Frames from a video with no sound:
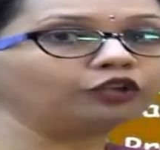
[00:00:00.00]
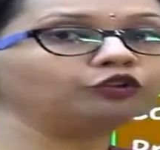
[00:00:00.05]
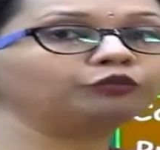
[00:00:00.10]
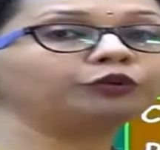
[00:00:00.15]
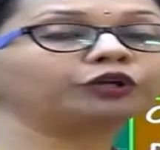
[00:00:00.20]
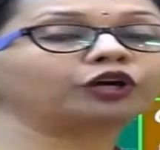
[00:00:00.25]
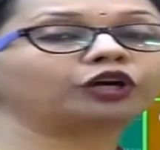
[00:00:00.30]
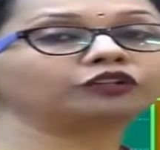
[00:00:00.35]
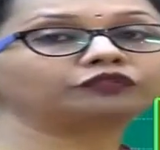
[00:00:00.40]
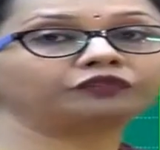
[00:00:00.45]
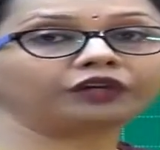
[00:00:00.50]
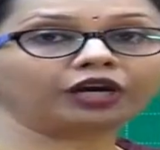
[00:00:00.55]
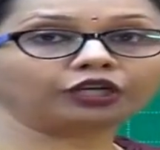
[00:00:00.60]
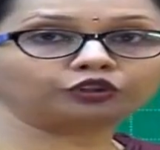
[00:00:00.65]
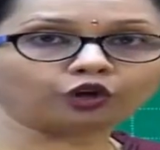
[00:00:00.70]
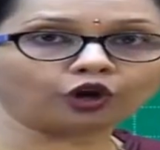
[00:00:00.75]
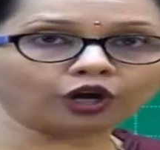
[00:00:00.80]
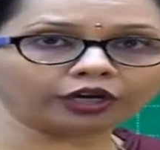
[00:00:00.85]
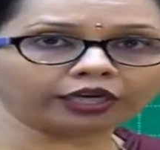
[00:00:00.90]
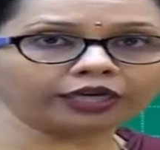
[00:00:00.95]
value, because we
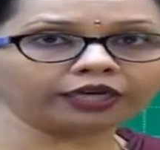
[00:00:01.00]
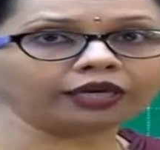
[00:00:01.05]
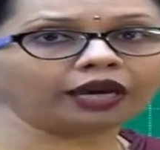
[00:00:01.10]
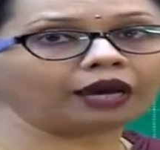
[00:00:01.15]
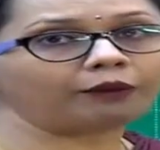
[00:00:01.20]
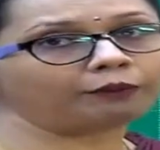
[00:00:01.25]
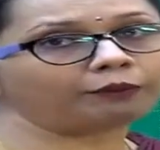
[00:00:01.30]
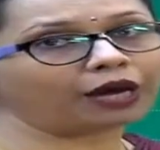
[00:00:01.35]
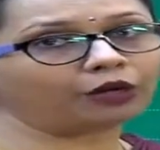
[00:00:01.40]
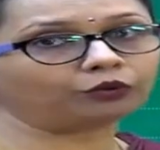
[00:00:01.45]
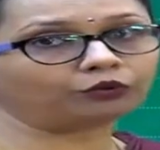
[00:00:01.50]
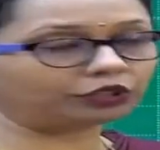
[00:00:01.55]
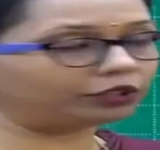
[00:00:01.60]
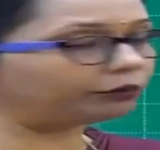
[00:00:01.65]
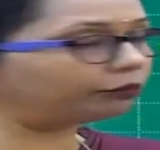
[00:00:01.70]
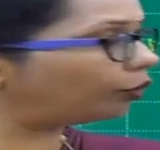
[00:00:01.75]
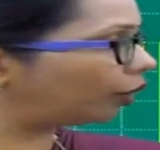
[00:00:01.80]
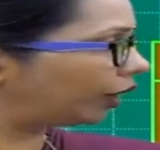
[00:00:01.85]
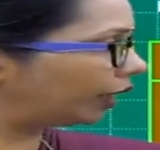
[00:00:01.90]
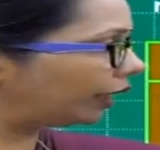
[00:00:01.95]
are talking about
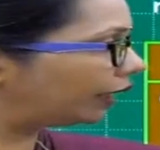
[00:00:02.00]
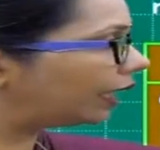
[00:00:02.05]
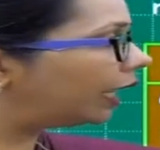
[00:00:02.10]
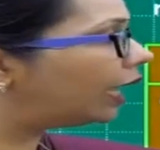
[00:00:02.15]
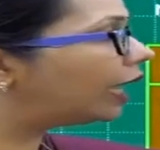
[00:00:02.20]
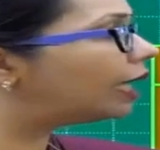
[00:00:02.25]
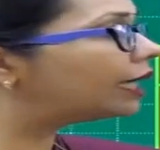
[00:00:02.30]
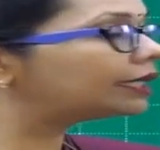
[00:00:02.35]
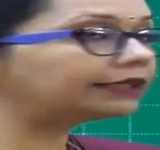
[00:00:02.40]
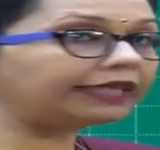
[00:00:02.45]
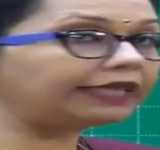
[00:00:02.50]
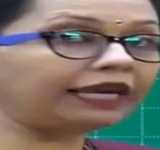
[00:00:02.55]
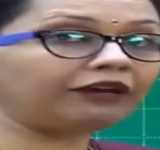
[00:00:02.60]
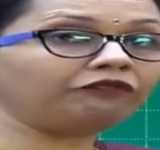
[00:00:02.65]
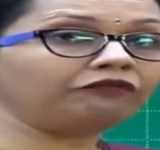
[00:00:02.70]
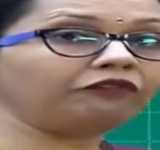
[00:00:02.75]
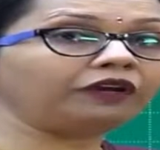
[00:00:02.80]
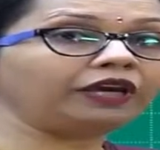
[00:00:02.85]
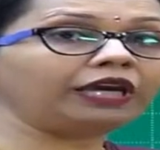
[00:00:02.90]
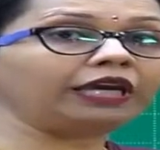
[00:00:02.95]
the body.
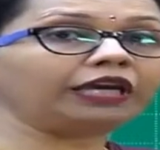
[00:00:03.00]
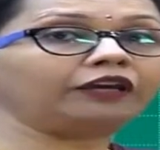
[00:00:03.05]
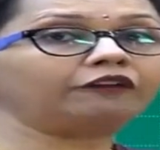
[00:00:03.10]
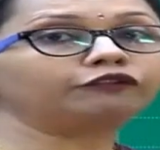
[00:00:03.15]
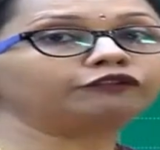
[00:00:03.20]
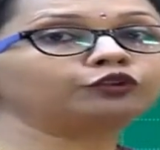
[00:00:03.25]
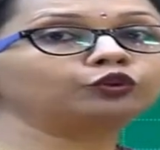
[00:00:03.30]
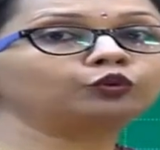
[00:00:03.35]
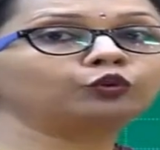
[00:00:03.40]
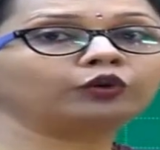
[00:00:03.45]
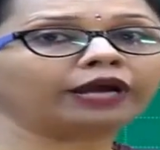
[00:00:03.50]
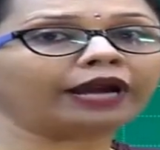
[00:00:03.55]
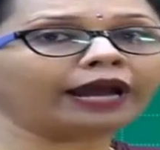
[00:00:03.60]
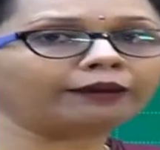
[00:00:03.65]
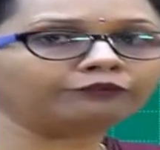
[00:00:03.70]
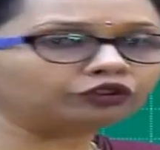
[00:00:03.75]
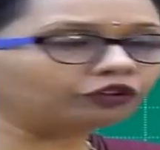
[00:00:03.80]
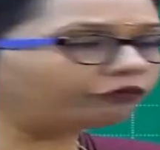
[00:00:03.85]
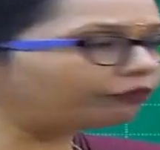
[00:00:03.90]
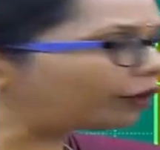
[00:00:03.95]
Same way, if 2
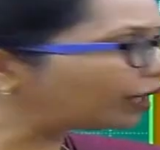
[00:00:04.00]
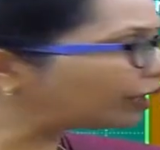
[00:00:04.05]
grams